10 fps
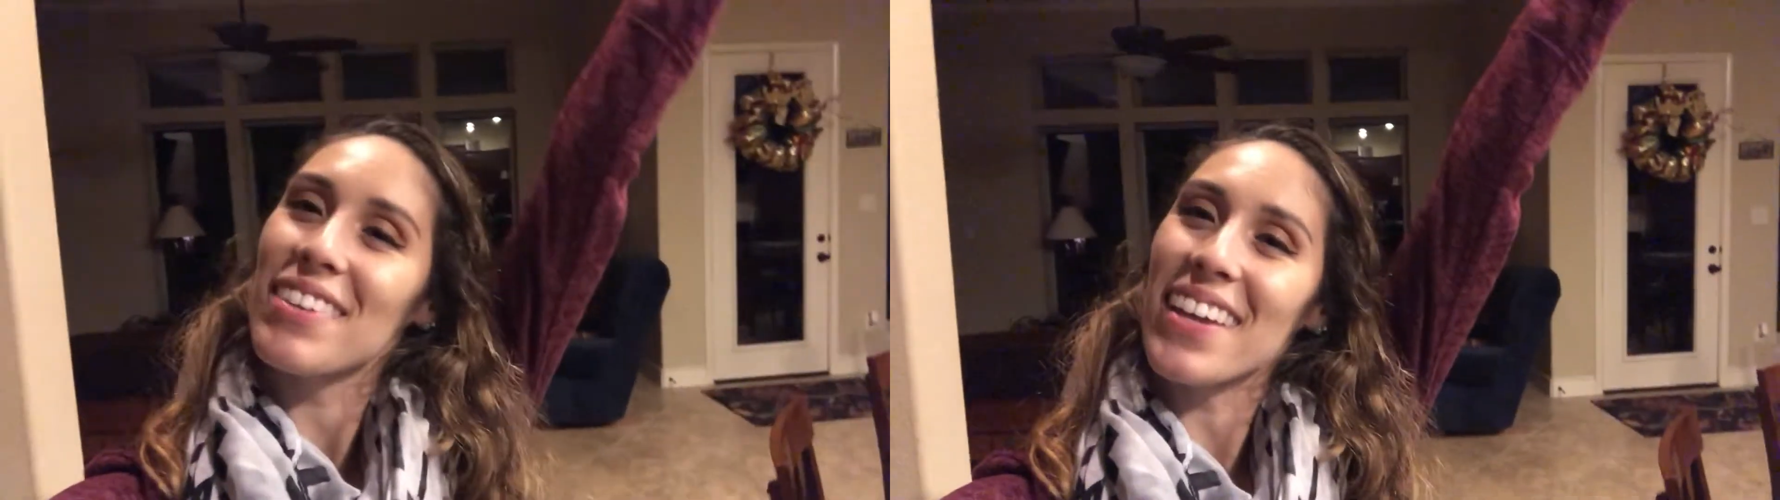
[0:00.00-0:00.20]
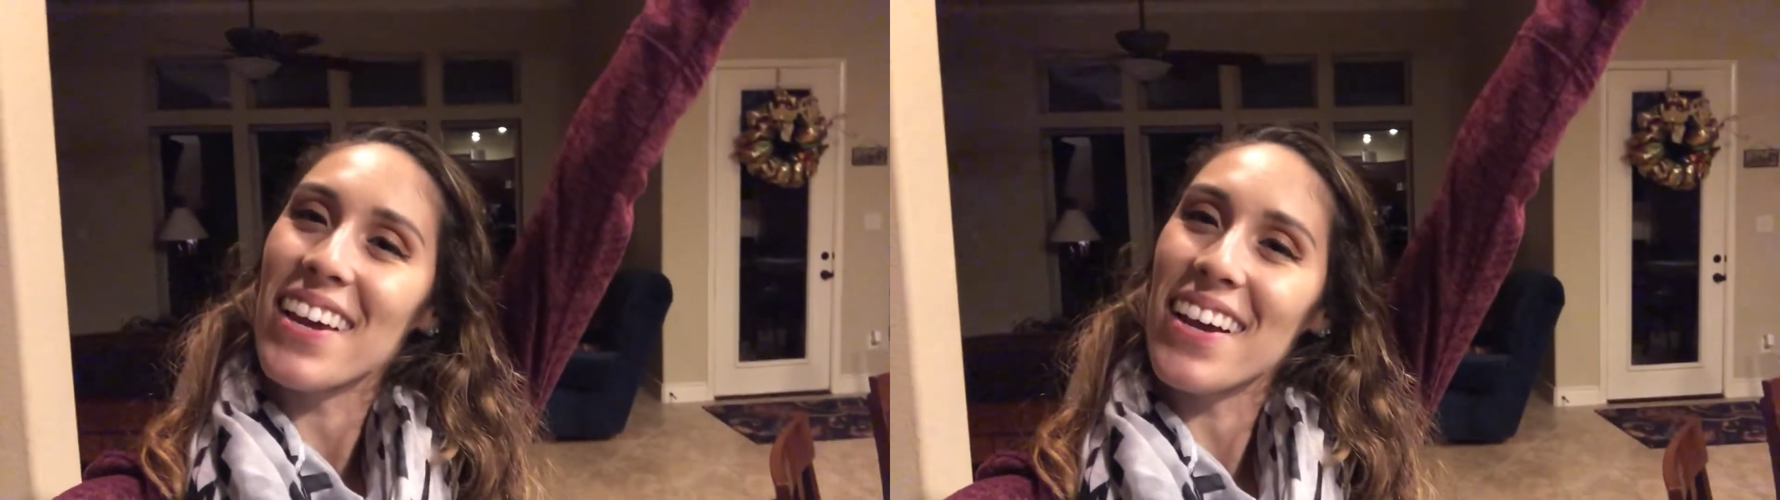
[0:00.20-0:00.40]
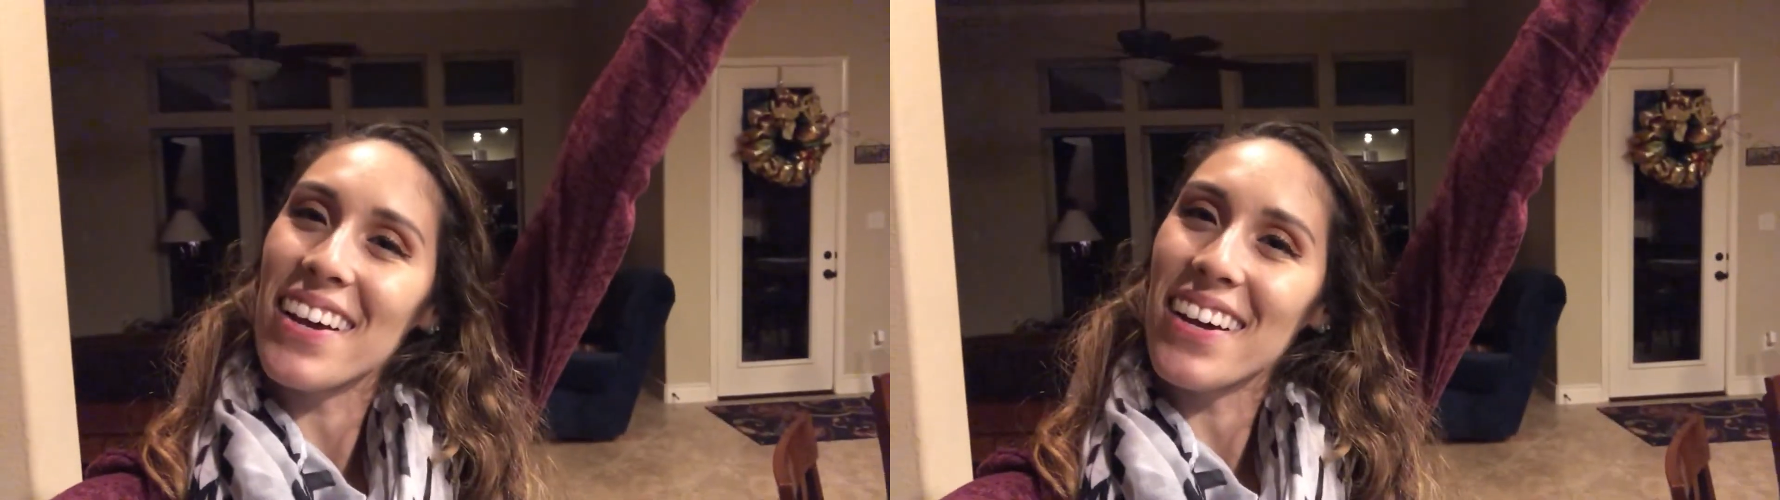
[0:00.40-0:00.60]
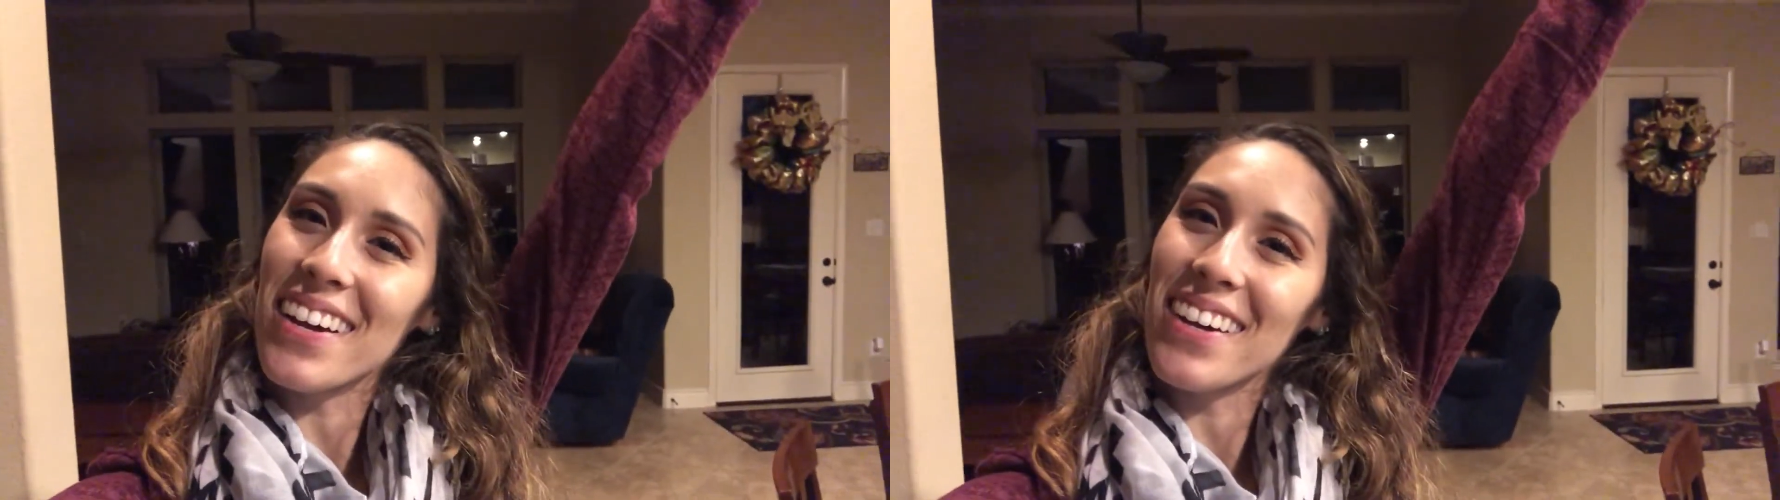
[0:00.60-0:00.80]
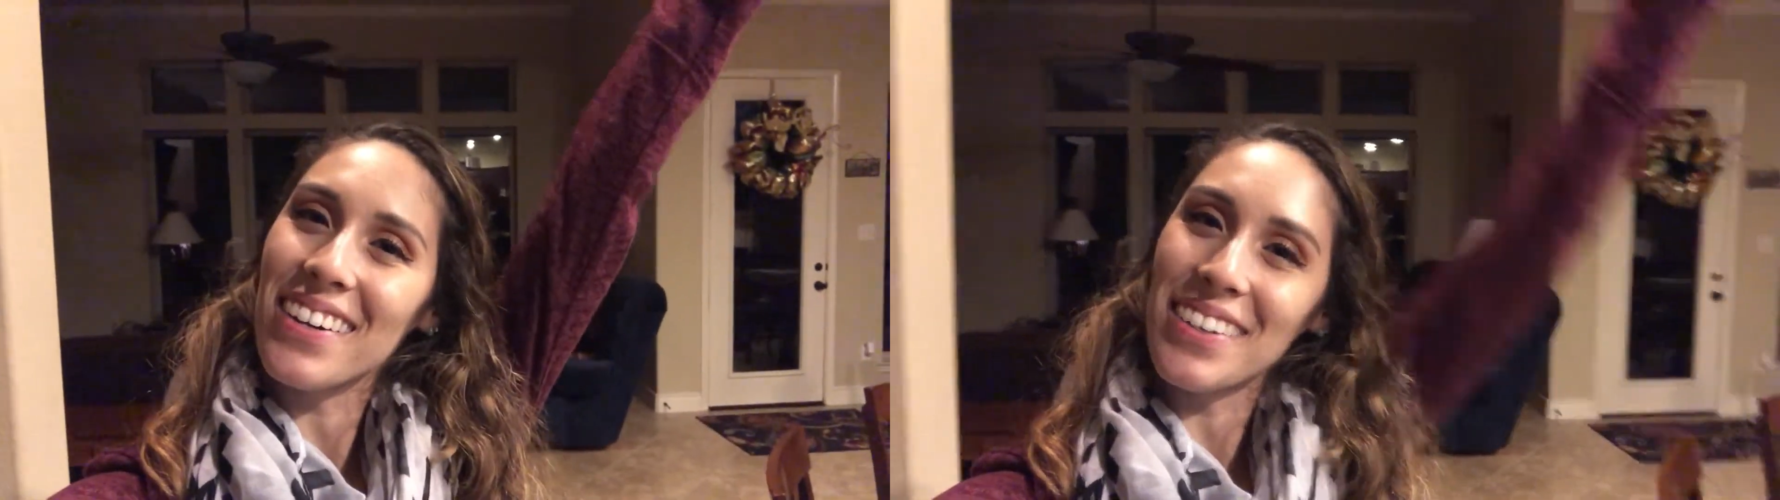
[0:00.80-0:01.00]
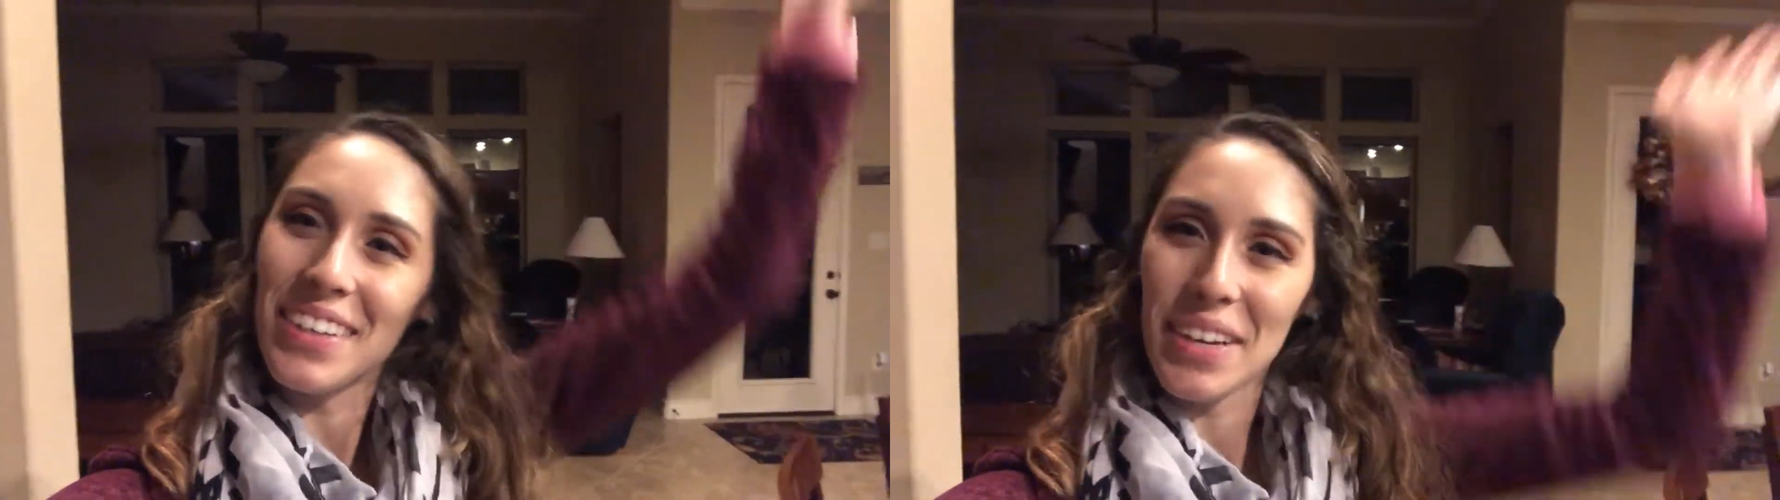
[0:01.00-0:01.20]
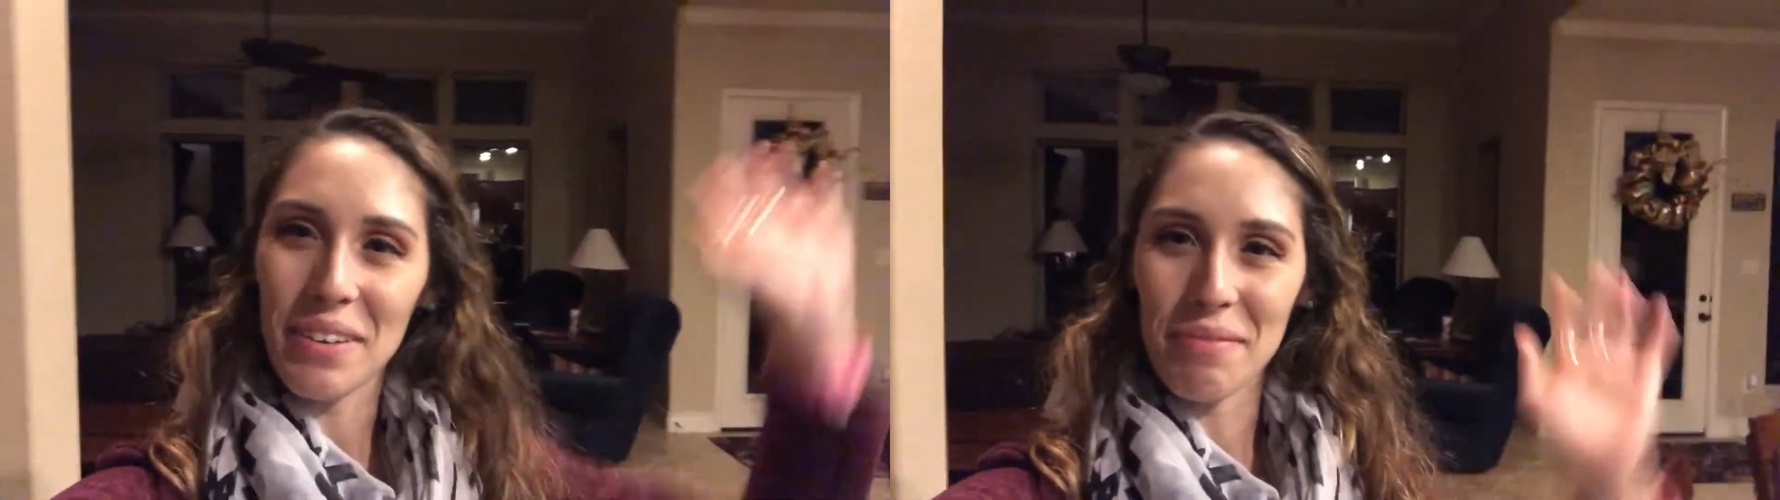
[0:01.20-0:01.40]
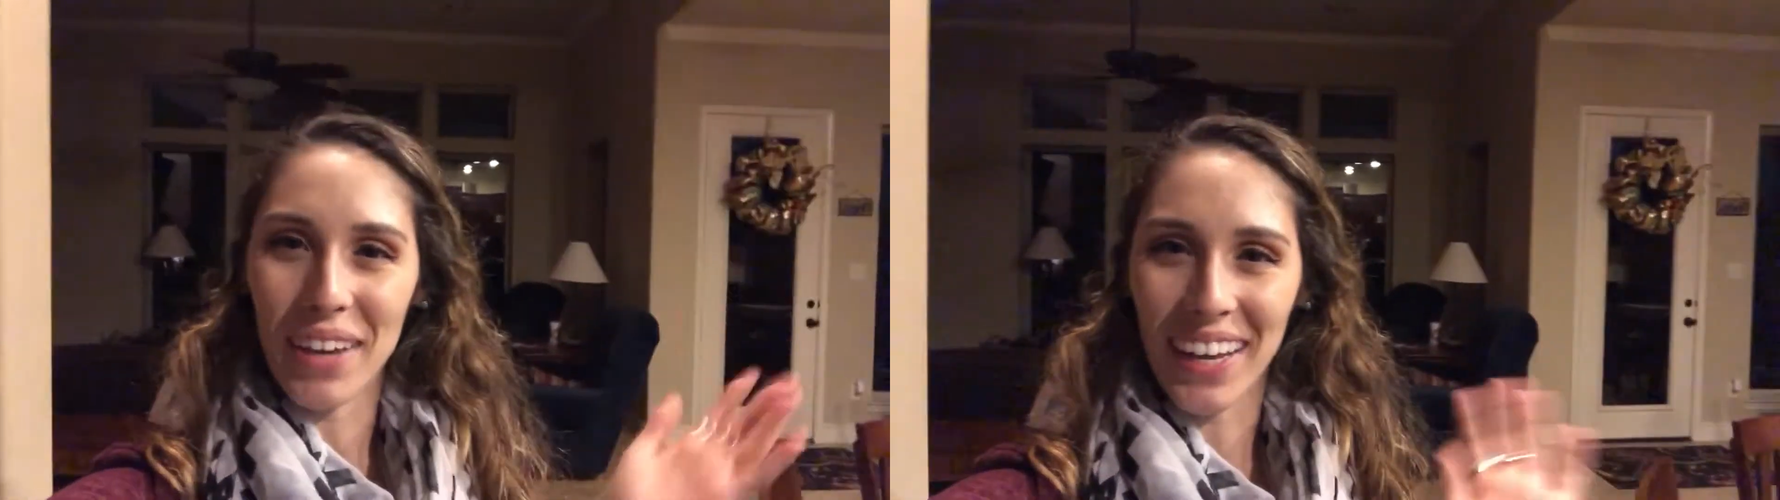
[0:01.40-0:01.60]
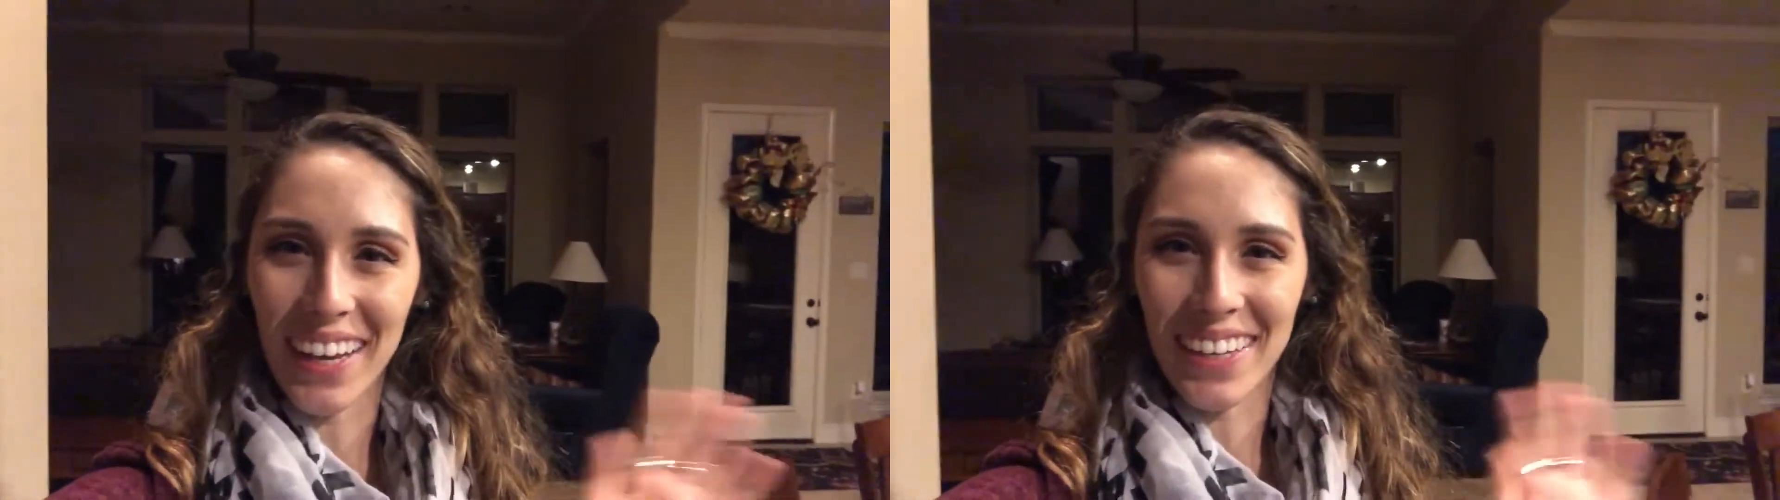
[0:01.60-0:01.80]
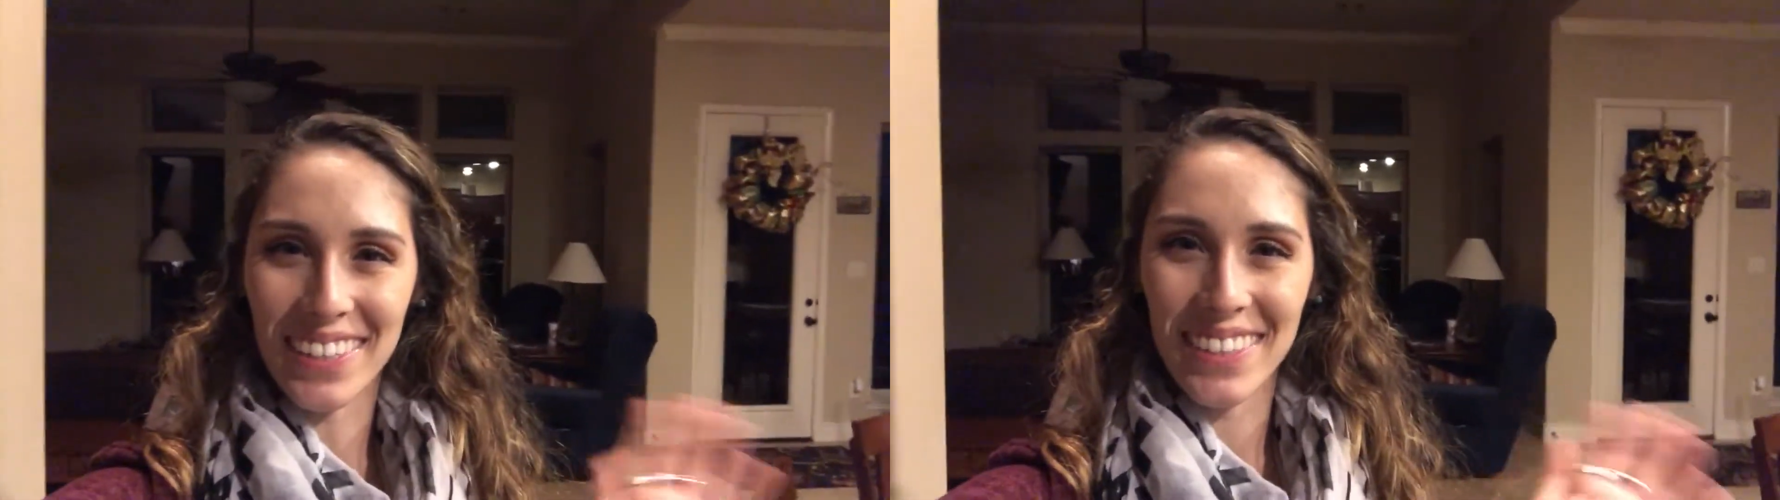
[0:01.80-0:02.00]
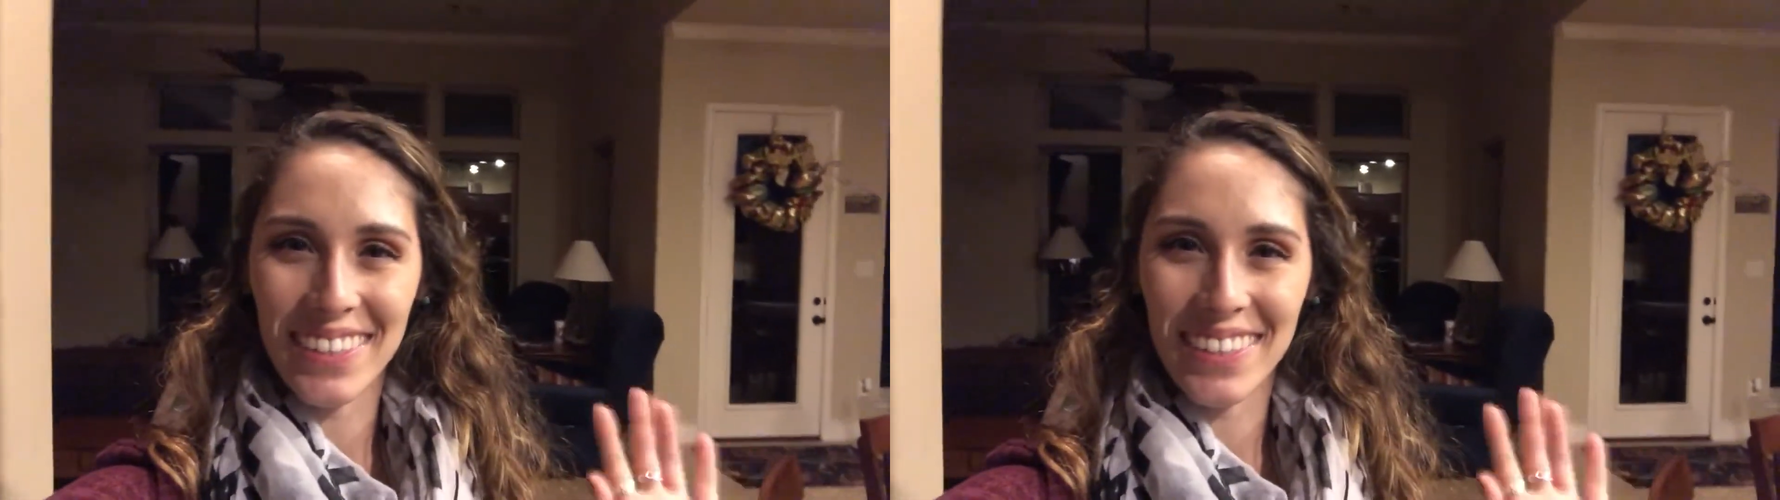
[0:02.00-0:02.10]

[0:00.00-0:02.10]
video. Bye, guys.